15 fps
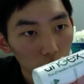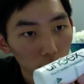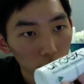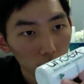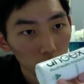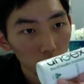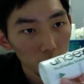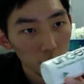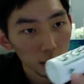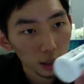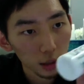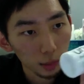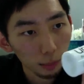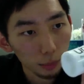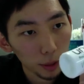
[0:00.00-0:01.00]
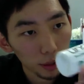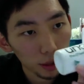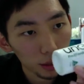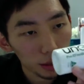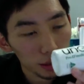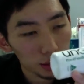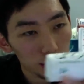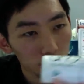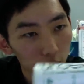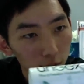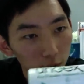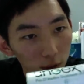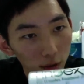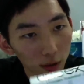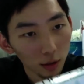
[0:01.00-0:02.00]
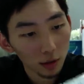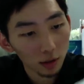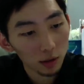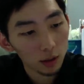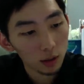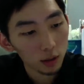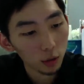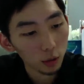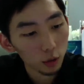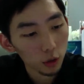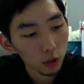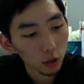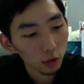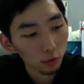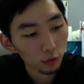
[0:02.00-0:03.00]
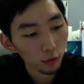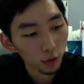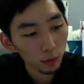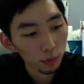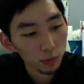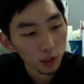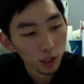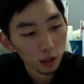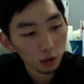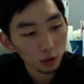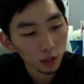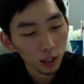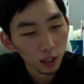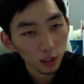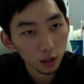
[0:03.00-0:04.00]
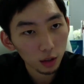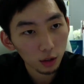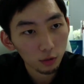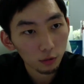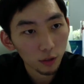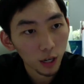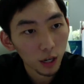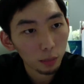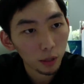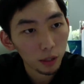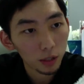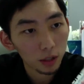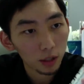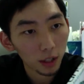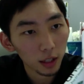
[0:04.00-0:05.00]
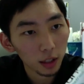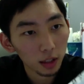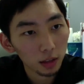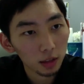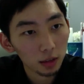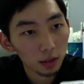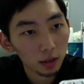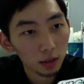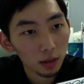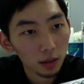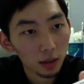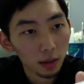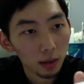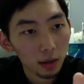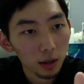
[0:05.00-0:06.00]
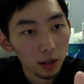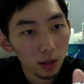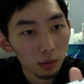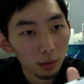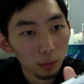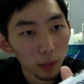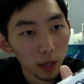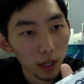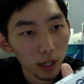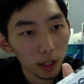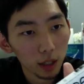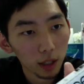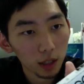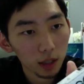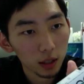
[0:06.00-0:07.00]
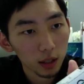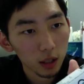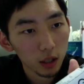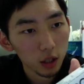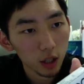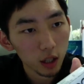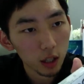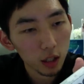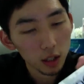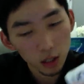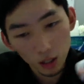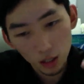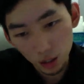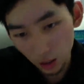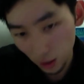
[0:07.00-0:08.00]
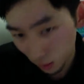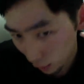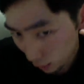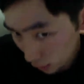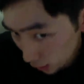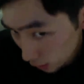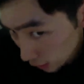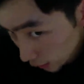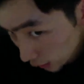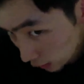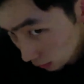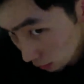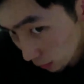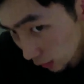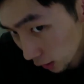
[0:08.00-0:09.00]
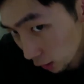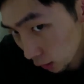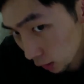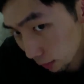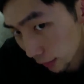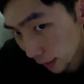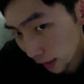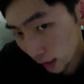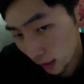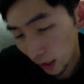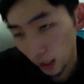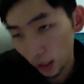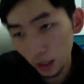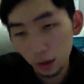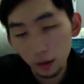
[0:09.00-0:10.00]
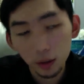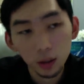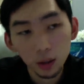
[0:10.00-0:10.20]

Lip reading: I think it's a better solution for generally your environment, like bedding, sheets, even just like my collar back here.